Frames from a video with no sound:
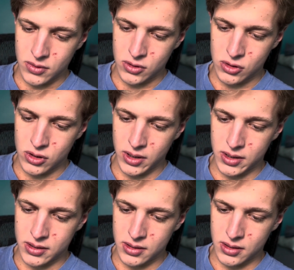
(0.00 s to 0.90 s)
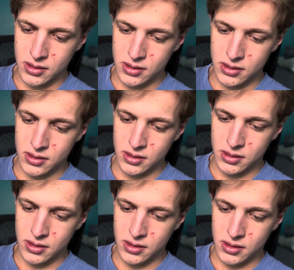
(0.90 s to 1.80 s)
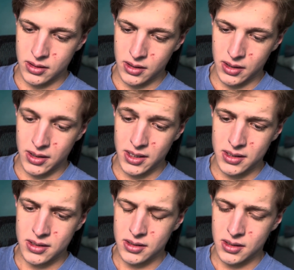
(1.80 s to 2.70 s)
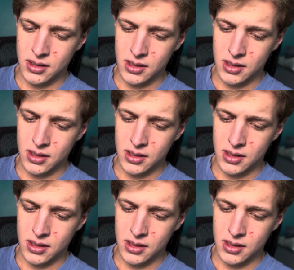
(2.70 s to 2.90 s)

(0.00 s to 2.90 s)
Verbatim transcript: Genesis. I think it's,